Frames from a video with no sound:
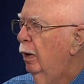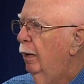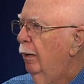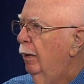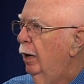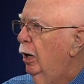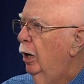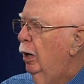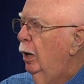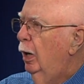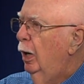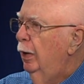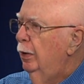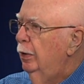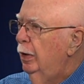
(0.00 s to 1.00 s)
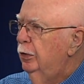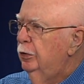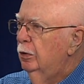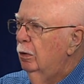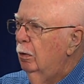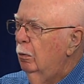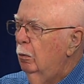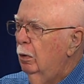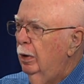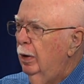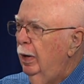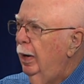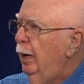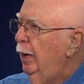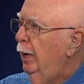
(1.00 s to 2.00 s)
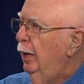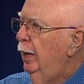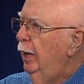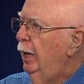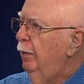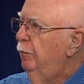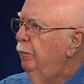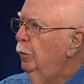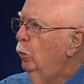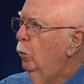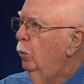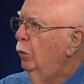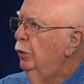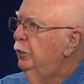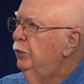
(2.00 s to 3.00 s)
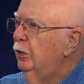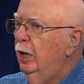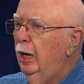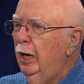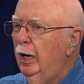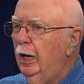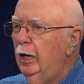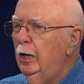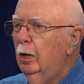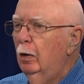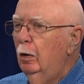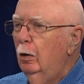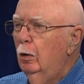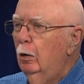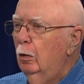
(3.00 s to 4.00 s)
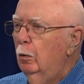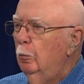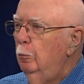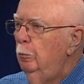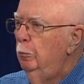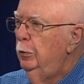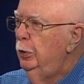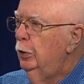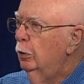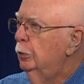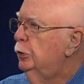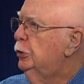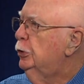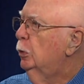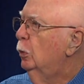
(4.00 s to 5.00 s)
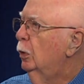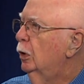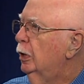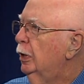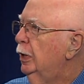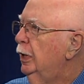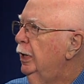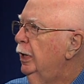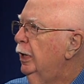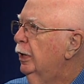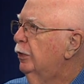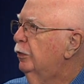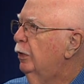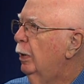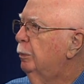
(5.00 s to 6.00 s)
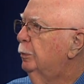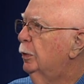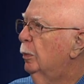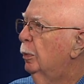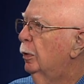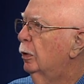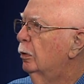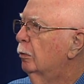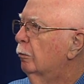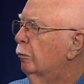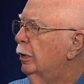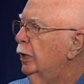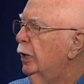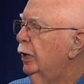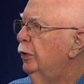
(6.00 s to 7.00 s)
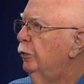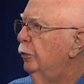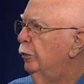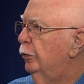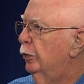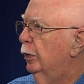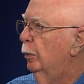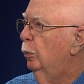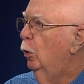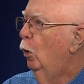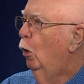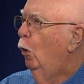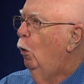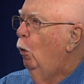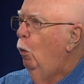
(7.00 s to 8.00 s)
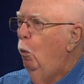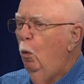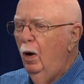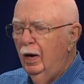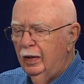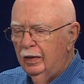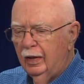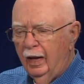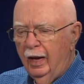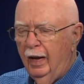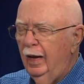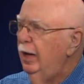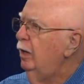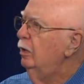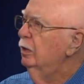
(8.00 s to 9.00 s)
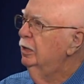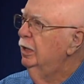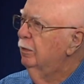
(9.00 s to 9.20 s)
No. So but if it was a mutually acceptable relationship, what the hell